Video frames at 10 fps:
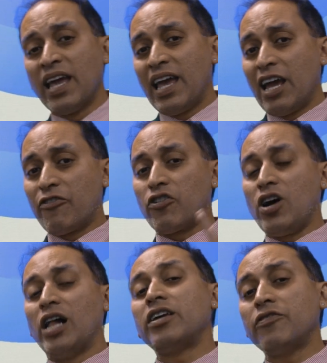And for
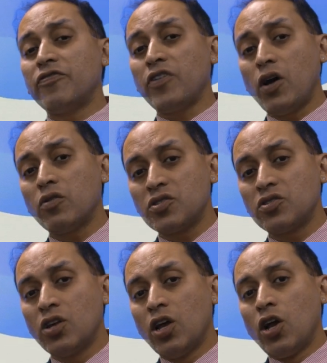all you
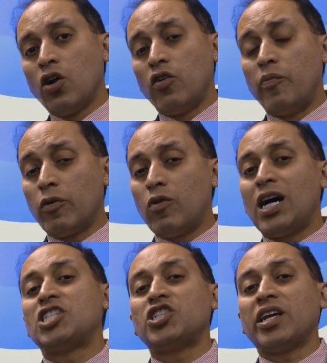folks who've been
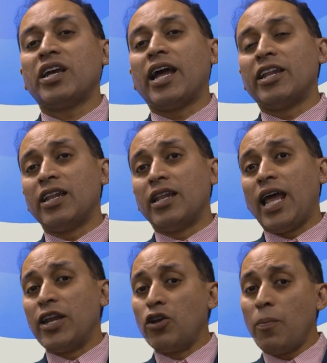watching
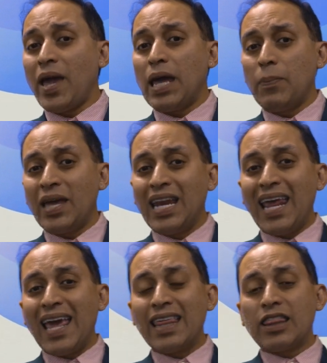and you may be in
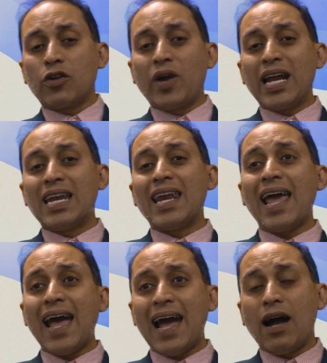8th grade
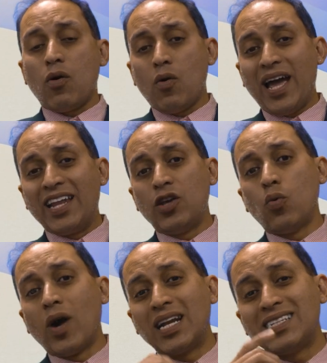now and you
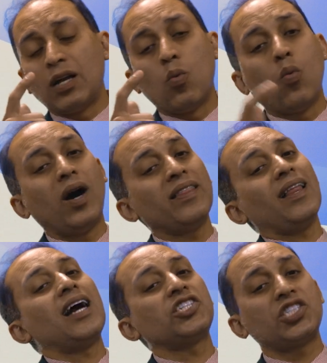want to take one
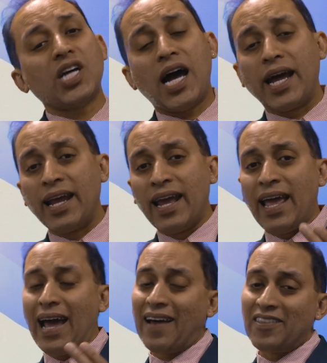last shot
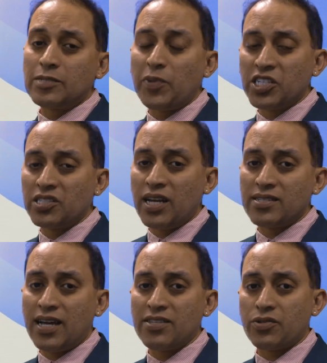at the specialized
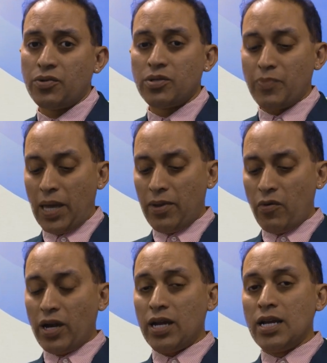high schools, maybe you
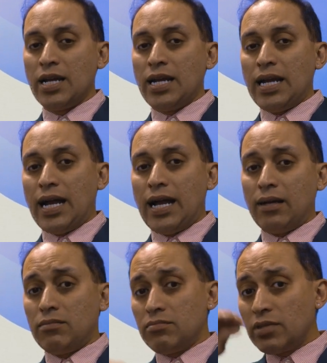want to
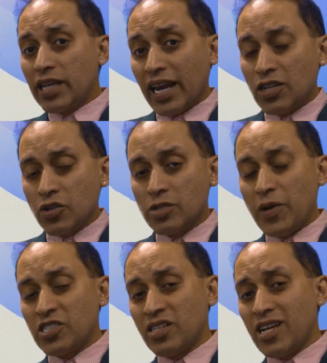get into a
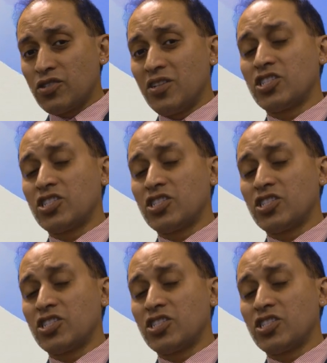specialized high school that's